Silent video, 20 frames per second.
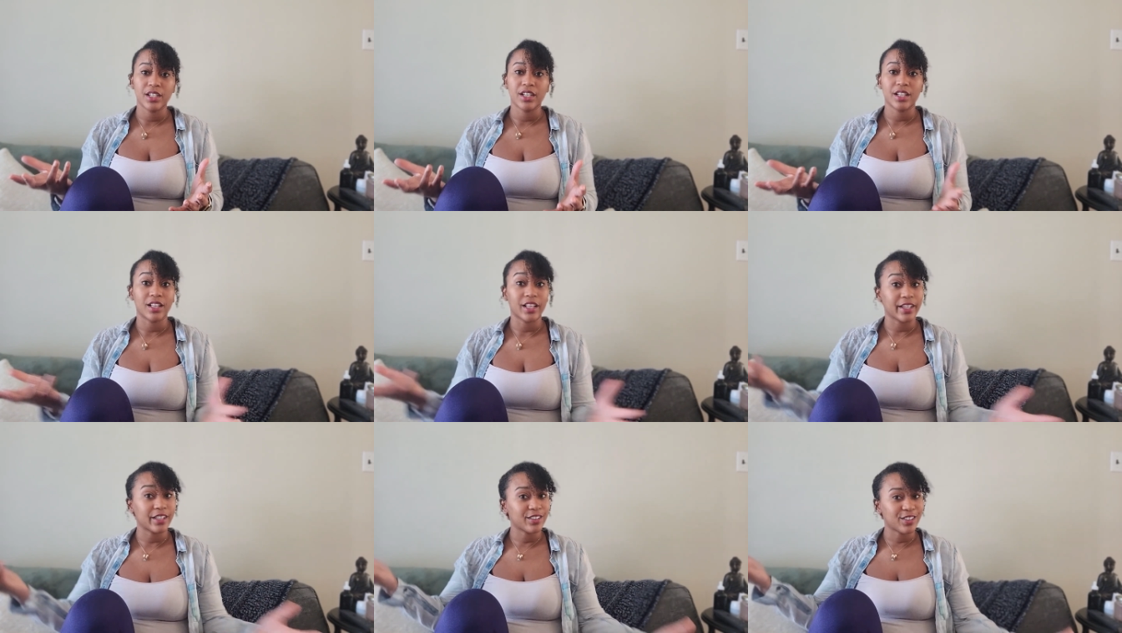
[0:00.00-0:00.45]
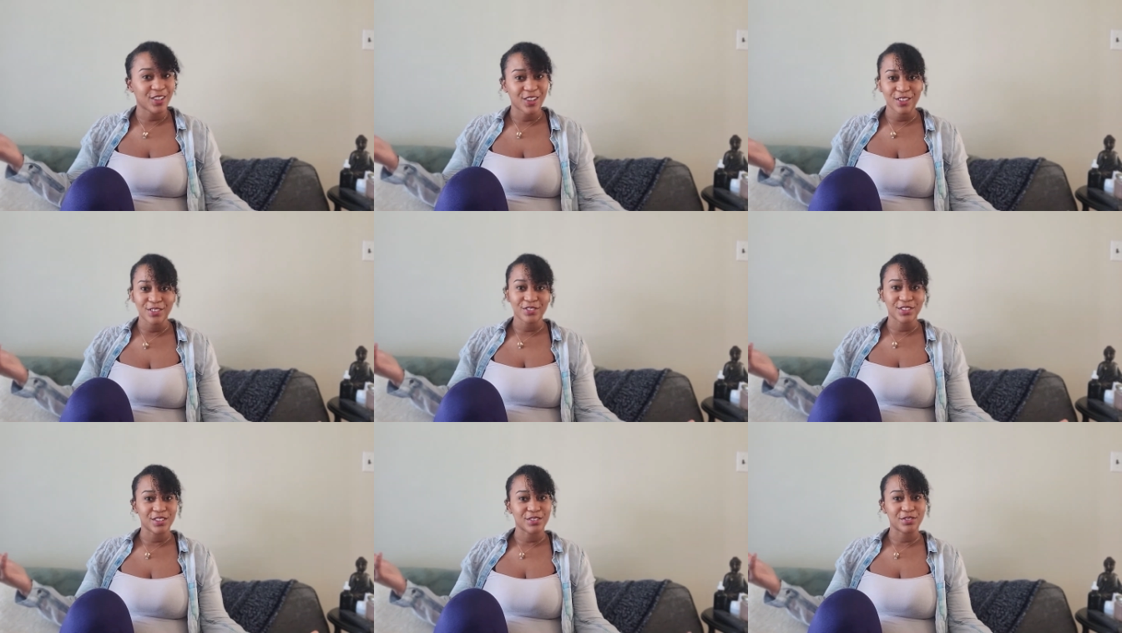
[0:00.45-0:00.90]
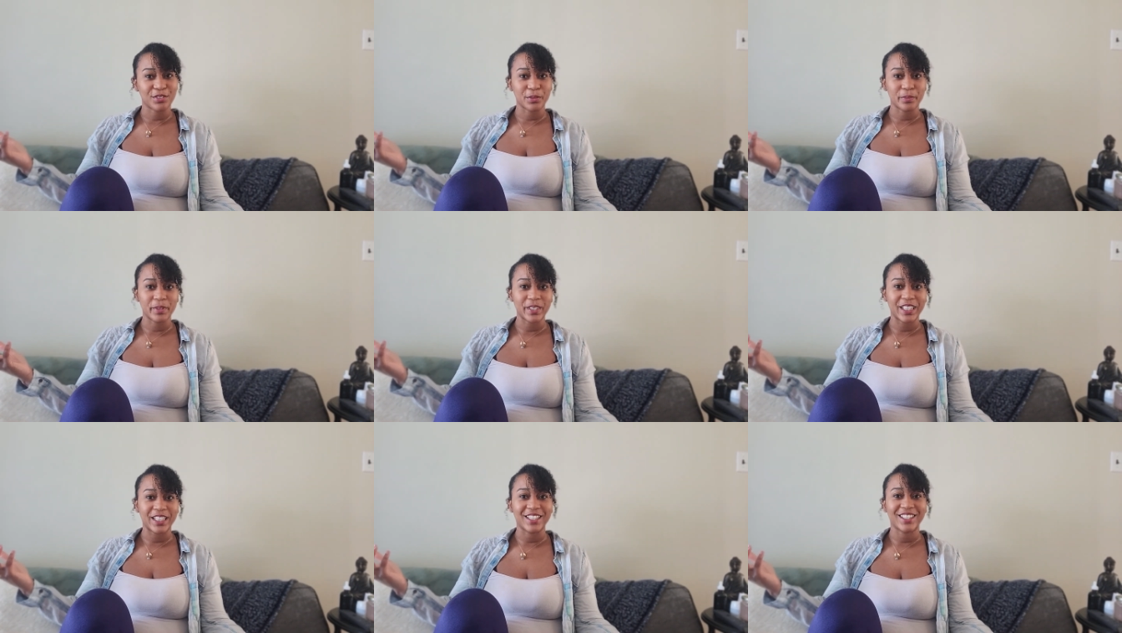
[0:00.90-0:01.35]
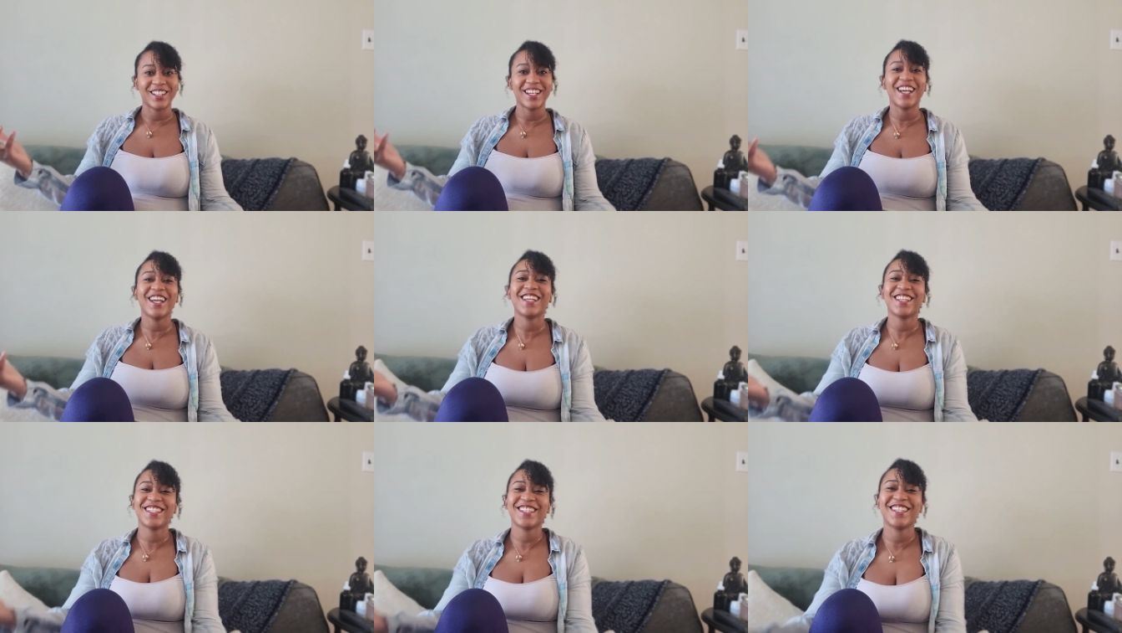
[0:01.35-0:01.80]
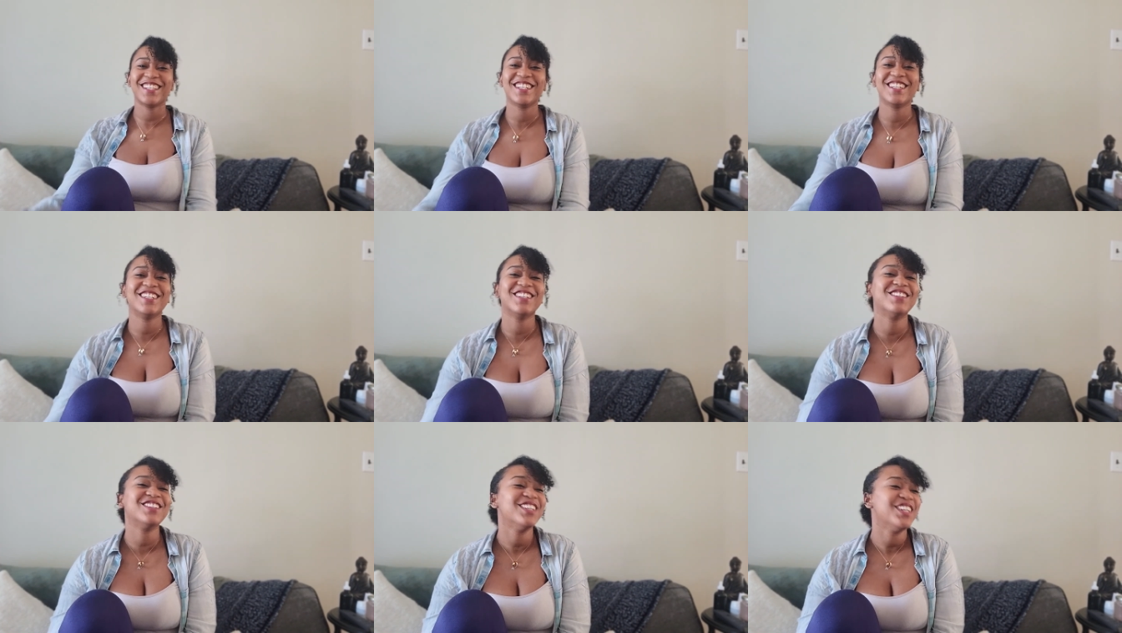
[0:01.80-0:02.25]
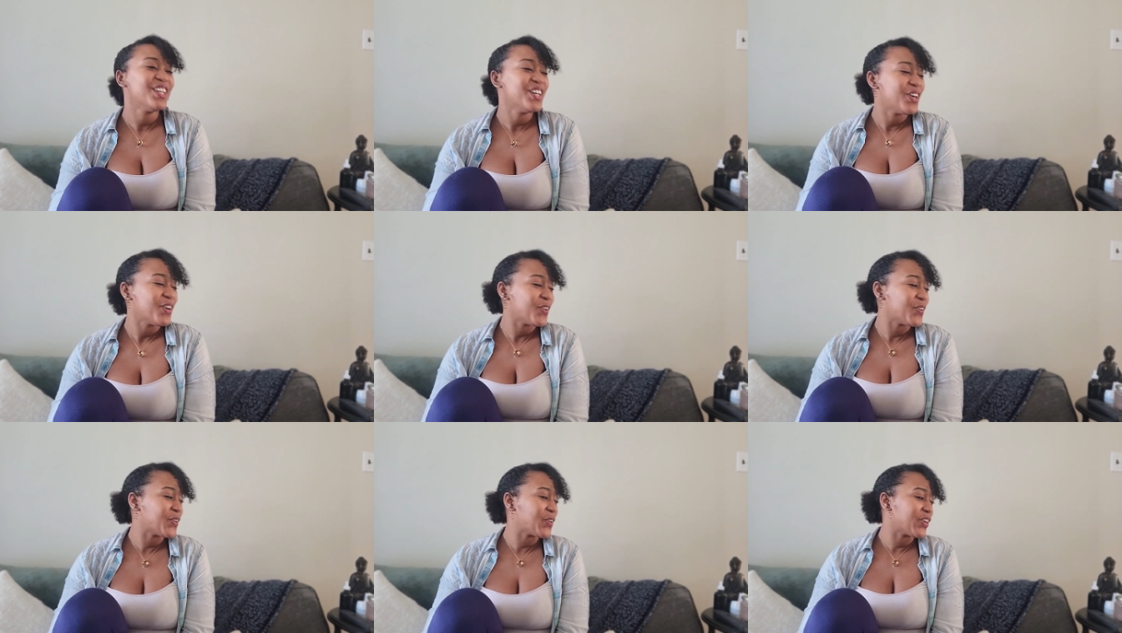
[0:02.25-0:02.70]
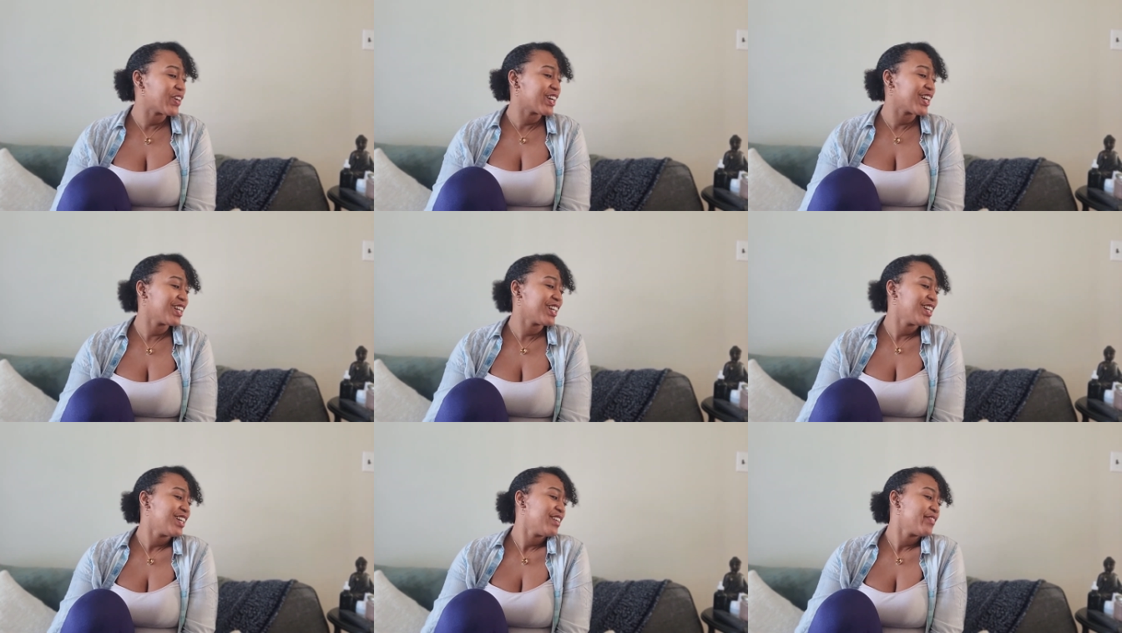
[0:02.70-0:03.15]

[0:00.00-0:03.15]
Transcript: like coffee for me, or,